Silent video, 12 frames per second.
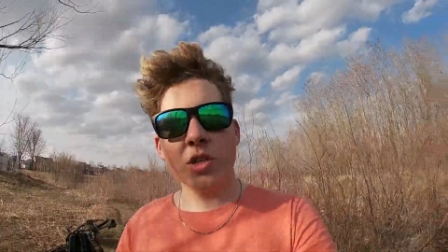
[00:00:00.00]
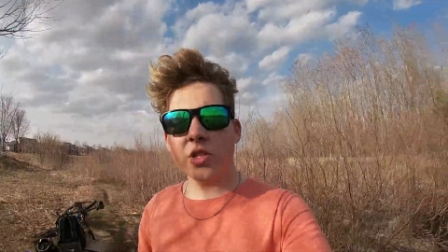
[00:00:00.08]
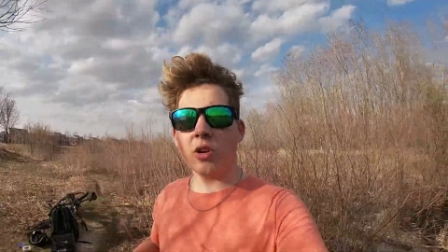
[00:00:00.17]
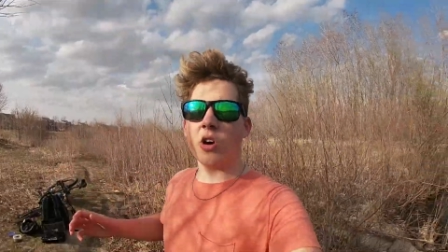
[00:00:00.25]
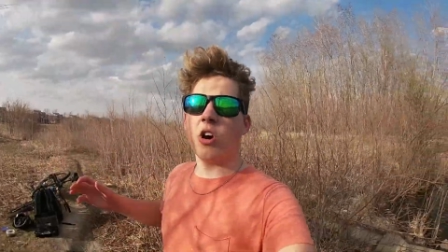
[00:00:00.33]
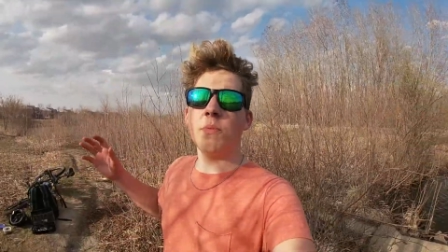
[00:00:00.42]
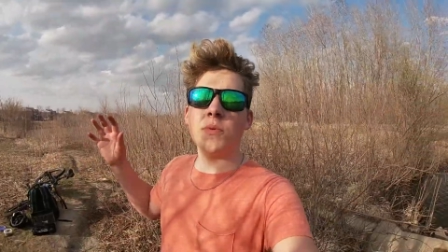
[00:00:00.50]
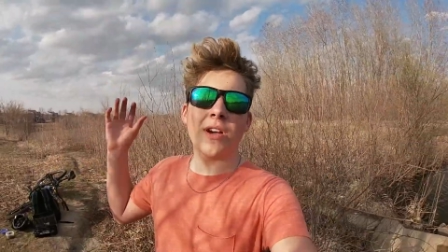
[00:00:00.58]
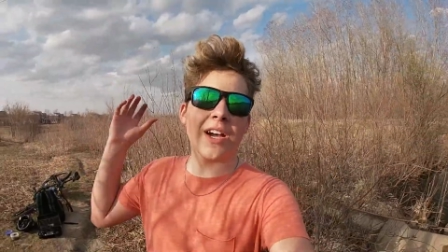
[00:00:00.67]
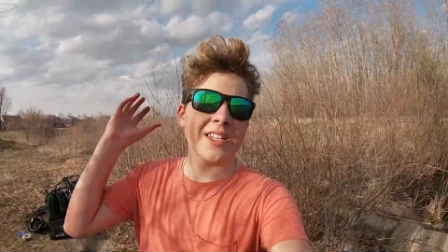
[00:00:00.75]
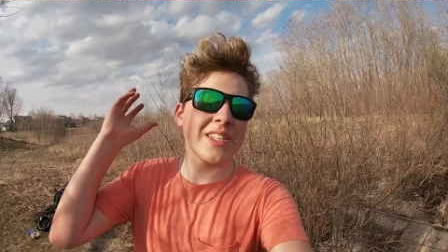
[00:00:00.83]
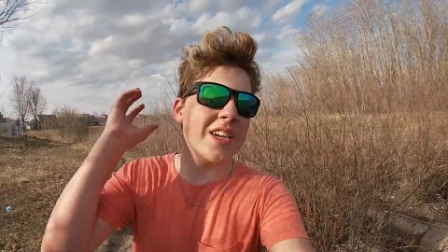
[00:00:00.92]
So I hope you
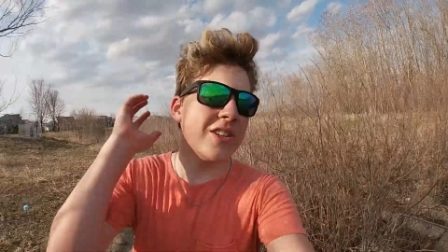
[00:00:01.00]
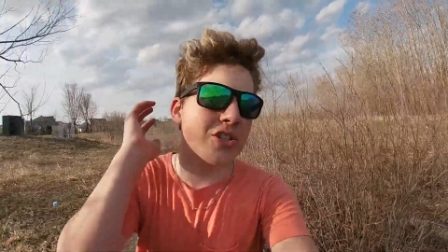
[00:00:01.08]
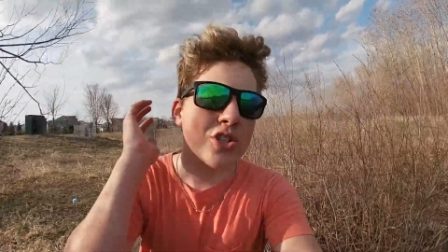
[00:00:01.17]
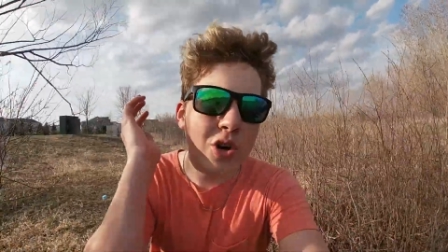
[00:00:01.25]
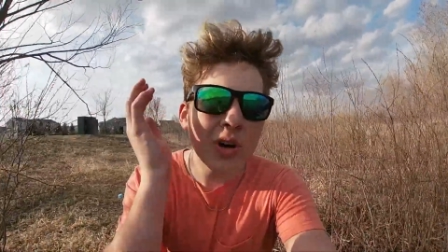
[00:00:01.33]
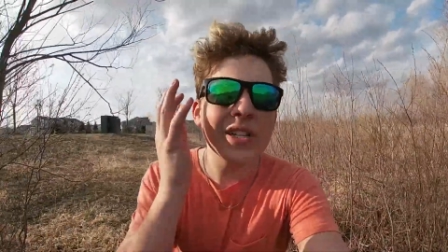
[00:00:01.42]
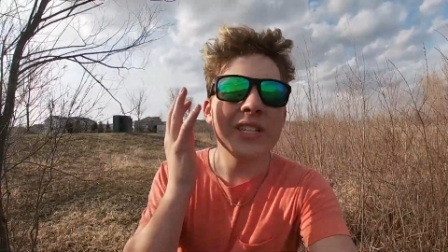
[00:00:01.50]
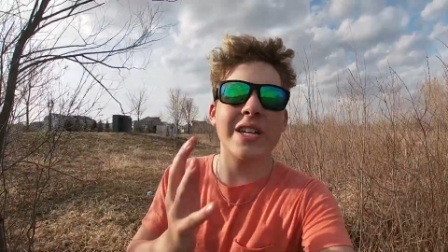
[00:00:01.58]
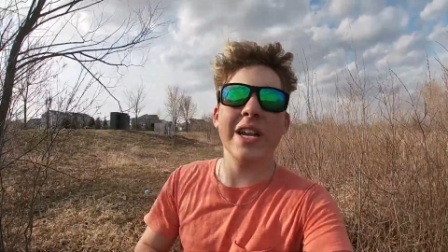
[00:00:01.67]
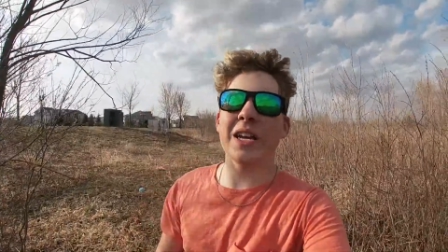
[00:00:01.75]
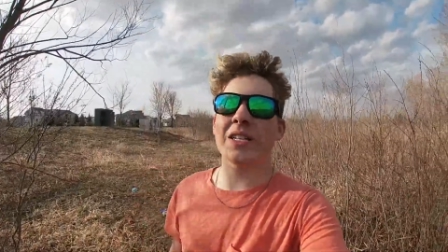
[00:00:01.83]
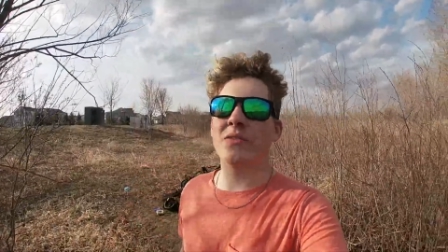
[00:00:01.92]
guys enjoyed
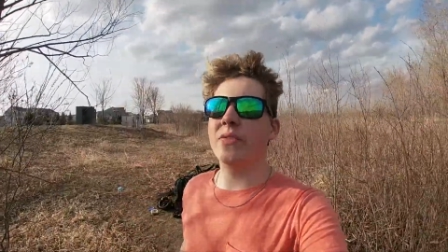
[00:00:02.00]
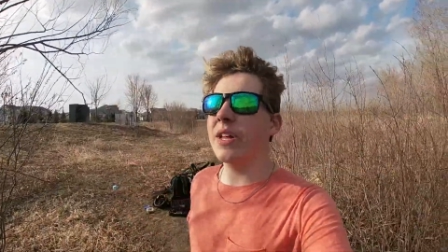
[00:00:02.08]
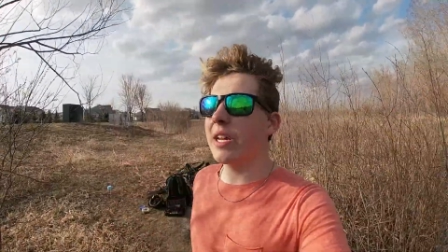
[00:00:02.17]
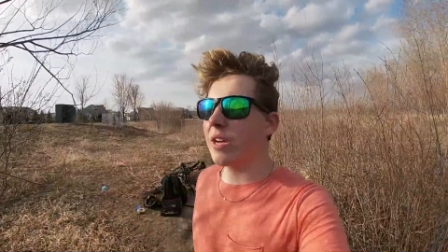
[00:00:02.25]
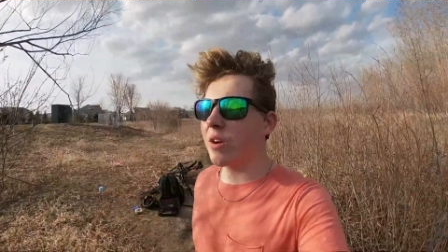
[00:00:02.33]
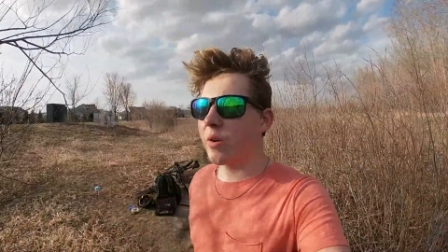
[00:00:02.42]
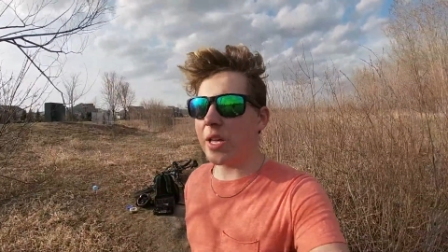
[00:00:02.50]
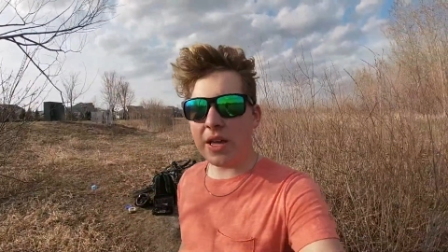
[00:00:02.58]
today's video.